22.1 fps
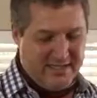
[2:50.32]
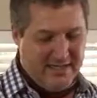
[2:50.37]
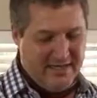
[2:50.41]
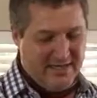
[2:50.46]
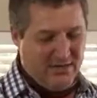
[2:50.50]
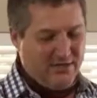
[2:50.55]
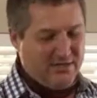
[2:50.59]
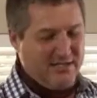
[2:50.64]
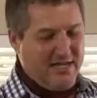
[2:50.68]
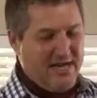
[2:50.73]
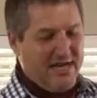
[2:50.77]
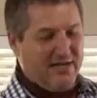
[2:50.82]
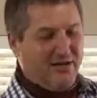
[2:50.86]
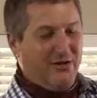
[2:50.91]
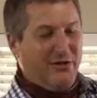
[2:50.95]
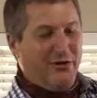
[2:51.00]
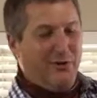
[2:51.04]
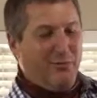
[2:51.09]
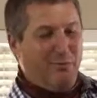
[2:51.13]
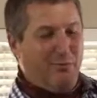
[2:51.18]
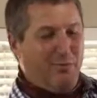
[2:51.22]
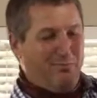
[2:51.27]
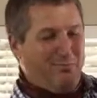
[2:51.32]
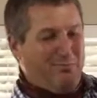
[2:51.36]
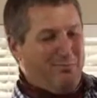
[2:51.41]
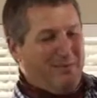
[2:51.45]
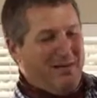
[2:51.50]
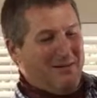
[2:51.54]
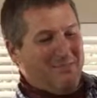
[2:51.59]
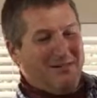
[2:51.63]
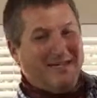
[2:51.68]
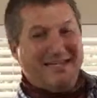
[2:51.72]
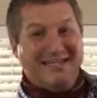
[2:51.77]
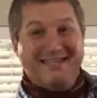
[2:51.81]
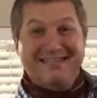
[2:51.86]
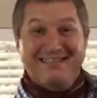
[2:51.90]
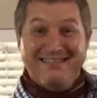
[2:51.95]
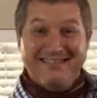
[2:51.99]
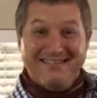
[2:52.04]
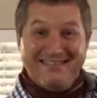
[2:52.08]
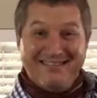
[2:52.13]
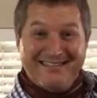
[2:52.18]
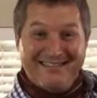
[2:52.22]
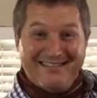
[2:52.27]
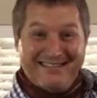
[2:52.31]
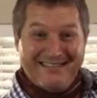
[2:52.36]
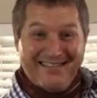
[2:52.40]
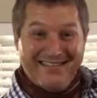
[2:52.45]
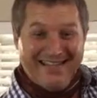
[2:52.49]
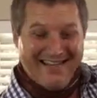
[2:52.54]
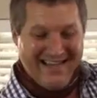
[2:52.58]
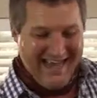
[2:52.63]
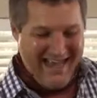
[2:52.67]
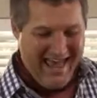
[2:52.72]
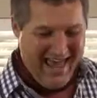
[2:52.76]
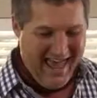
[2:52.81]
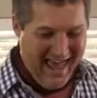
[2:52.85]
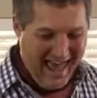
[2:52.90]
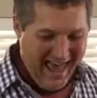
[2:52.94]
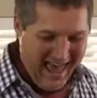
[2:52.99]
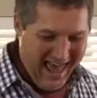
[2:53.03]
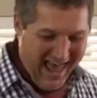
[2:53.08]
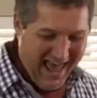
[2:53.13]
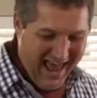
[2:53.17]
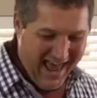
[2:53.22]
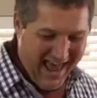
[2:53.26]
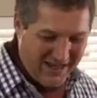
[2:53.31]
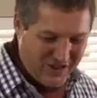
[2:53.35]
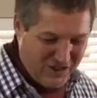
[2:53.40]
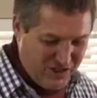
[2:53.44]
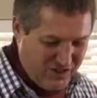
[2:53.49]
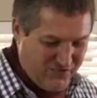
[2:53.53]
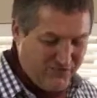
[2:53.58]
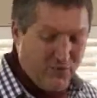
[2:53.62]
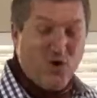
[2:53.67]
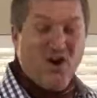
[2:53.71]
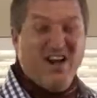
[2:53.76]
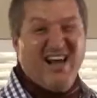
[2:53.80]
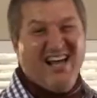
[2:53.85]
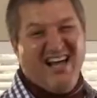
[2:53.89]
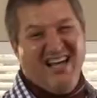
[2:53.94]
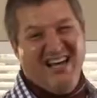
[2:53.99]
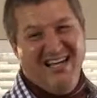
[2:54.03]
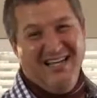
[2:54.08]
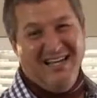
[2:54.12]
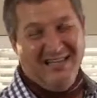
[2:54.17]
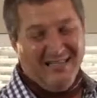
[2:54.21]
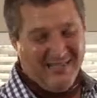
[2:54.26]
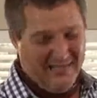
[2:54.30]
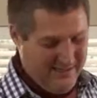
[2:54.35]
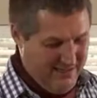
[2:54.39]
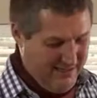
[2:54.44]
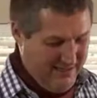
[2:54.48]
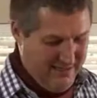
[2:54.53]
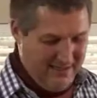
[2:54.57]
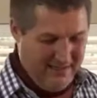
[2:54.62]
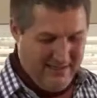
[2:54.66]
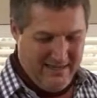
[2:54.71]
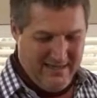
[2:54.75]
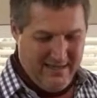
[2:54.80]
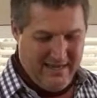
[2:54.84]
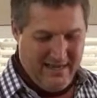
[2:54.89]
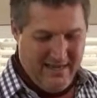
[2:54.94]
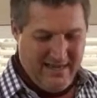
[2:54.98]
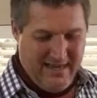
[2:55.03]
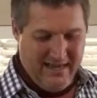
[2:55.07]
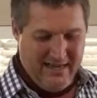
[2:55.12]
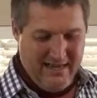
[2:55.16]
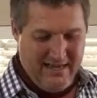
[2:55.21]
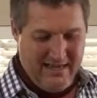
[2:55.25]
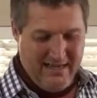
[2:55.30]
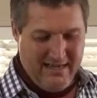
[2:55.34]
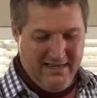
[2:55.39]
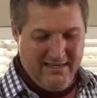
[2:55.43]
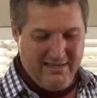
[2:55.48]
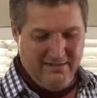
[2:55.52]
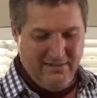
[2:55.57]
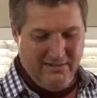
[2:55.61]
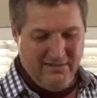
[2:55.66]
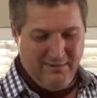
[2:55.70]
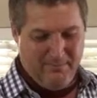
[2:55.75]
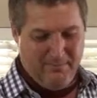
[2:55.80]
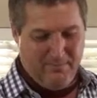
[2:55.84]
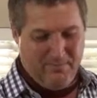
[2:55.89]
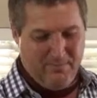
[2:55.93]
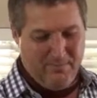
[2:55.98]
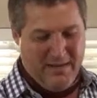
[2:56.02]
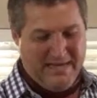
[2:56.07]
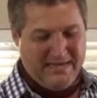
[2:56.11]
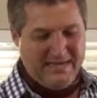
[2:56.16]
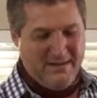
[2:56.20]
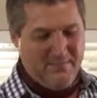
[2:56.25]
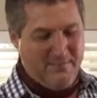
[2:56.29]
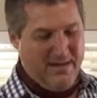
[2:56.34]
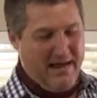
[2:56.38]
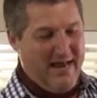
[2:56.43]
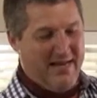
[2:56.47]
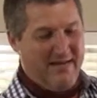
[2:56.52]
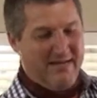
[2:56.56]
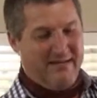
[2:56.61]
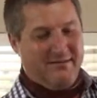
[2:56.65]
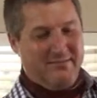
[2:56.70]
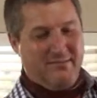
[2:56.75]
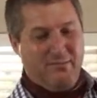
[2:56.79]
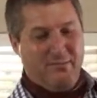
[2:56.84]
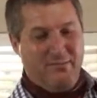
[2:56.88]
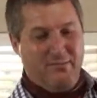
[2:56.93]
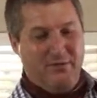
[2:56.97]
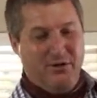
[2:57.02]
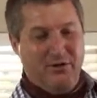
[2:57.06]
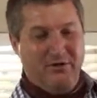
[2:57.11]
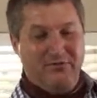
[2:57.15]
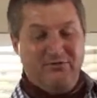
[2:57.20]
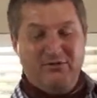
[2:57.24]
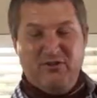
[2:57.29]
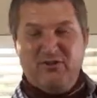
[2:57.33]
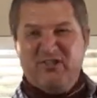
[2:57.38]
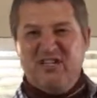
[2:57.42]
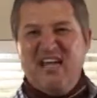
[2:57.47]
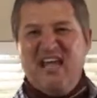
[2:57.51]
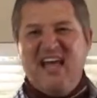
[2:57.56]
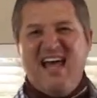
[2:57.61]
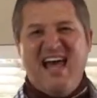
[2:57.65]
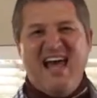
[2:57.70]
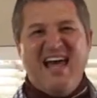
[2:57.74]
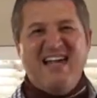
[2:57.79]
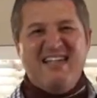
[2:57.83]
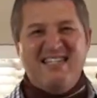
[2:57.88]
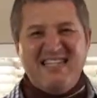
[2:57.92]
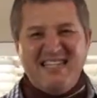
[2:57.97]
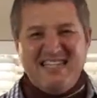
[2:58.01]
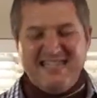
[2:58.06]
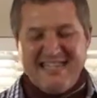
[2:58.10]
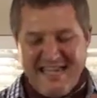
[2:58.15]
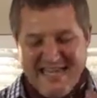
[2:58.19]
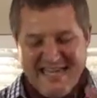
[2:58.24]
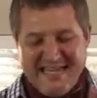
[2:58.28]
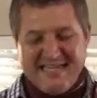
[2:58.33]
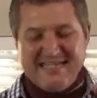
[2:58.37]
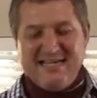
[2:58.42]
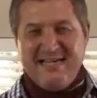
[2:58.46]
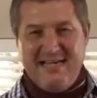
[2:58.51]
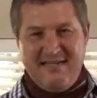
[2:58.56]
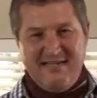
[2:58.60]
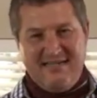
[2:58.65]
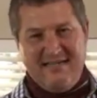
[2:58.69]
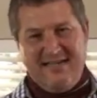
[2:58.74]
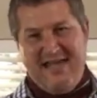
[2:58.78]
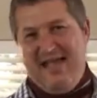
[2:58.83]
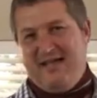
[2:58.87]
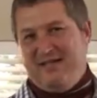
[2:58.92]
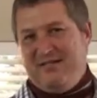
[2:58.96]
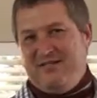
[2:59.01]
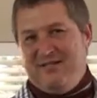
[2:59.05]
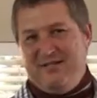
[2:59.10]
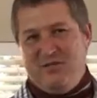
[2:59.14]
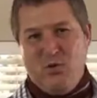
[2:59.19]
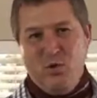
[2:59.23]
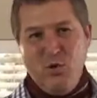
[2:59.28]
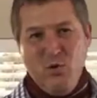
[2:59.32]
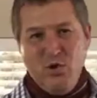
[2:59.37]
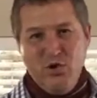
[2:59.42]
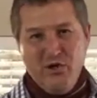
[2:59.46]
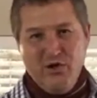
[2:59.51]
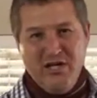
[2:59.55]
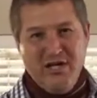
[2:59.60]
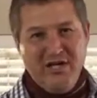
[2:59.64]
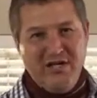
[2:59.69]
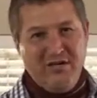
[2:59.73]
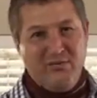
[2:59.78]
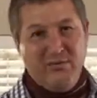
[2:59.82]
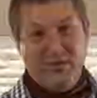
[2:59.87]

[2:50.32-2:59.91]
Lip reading: there. Look like little pumpkins. And just for color, a little patty pan. Beautiful. And it's as easy as that. It's all you need.